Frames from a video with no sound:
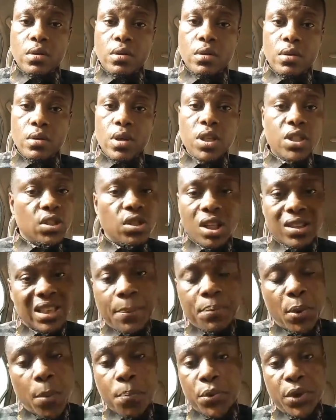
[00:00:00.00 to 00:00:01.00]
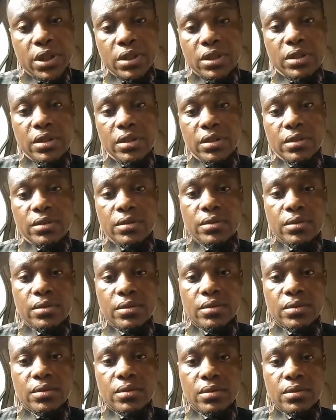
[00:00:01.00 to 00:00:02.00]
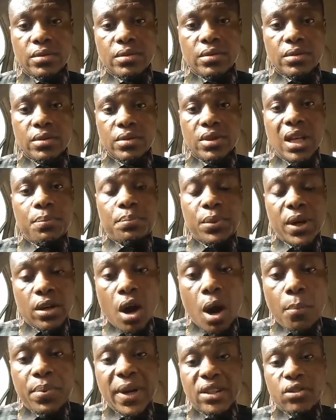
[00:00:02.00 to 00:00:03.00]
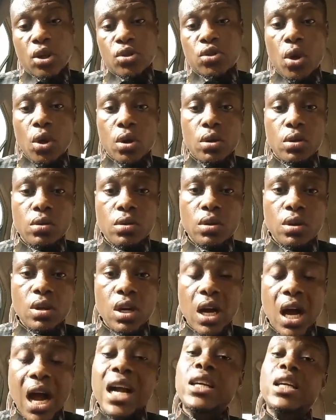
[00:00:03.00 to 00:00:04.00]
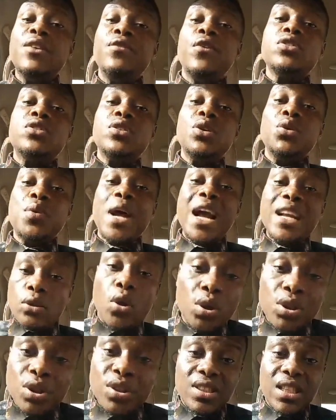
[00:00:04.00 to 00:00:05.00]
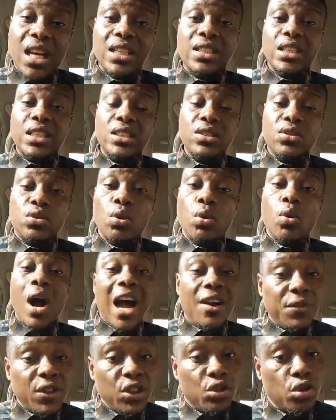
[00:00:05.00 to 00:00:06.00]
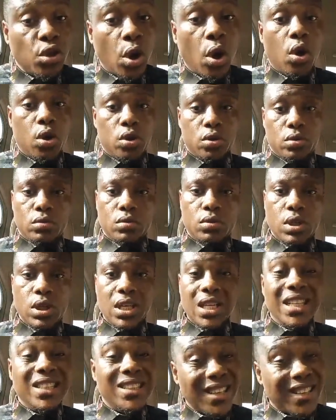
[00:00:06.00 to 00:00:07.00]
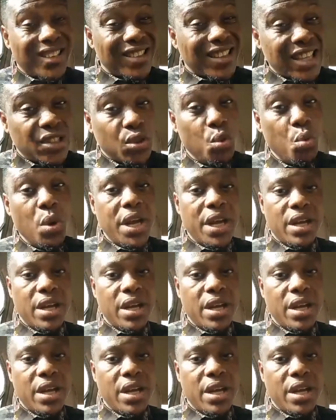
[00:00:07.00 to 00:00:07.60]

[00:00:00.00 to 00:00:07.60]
It's not appropriate. So I pray God bless us all and give us the right understanding to have it done in the right way.